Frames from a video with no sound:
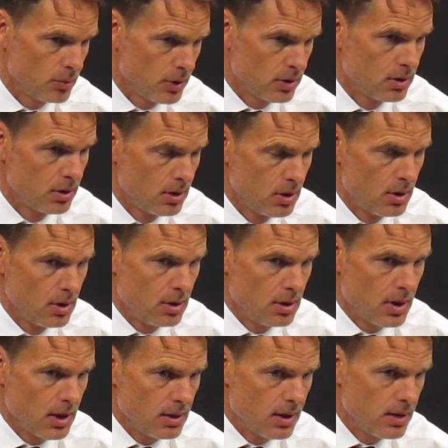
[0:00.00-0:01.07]
But
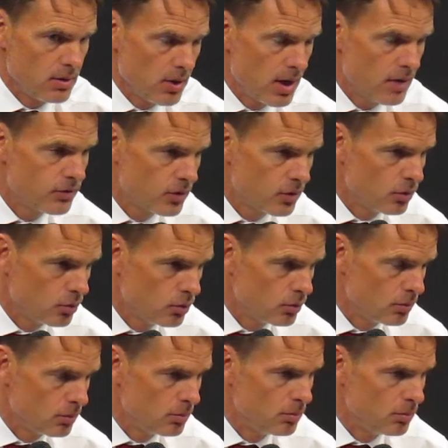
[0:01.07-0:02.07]
yeah, then you have to